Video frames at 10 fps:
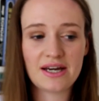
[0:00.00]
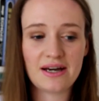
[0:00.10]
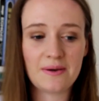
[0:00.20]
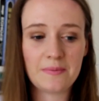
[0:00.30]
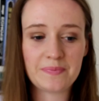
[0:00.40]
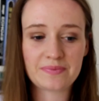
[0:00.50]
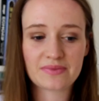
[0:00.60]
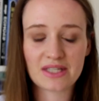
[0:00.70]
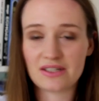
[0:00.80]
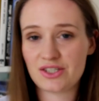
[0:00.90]
and
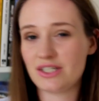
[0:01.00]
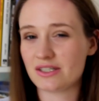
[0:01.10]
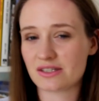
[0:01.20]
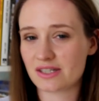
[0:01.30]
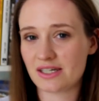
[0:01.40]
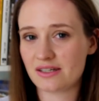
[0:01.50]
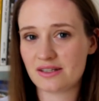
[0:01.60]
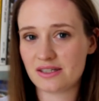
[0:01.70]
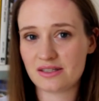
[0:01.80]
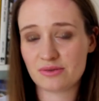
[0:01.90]
she doesn't think
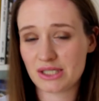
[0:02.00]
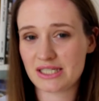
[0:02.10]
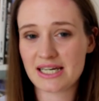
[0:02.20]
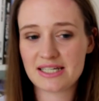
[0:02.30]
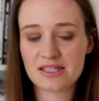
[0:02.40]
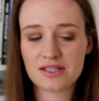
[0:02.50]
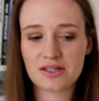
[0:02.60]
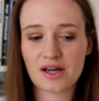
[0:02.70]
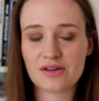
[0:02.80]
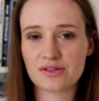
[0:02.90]
that it's really dead,
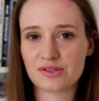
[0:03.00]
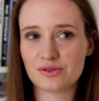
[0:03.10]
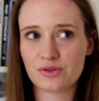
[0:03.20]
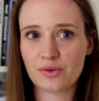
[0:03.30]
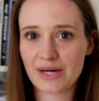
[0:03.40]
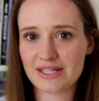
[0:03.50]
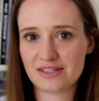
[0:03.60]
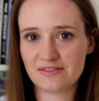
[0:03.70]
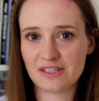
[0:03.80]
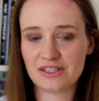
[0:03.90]
so goes on a sort of quest
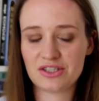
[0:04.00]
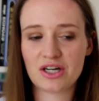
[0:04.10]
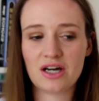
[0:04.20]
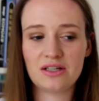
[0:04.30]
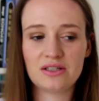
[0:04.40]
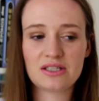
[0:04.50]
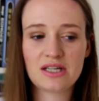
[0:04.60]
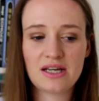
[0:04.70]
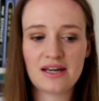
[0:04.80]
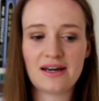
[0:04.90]
to find the child,
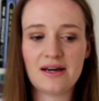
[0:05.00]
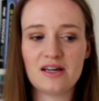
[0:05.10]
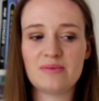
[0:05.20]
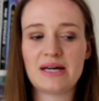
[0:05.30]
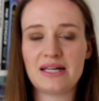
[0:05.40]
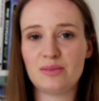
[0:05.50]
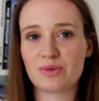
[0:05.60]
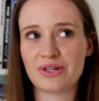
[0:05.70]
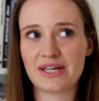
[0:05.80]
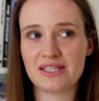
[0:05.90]
and the
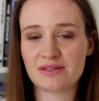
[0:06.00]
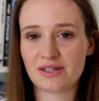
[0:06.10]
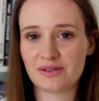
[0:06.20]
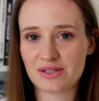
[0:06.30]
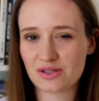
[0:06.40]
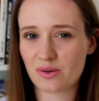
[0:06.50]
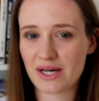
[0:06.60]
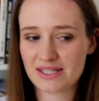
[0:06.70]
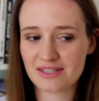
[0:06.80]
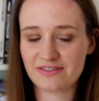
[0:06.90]
brother ends up going on this
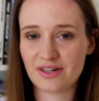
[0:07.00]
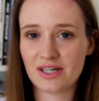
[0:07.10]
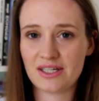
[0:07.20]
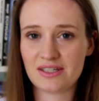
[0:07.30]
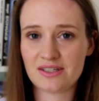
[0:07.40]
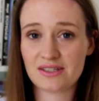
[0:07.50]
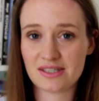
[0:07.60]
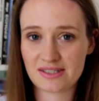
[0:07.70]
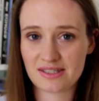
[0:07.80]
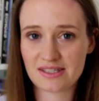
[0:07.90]
quest to find
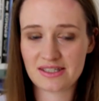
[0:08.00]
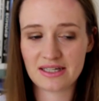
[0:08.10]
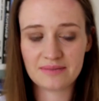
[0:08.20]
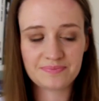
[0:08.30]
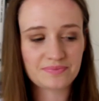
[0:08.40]
his sister.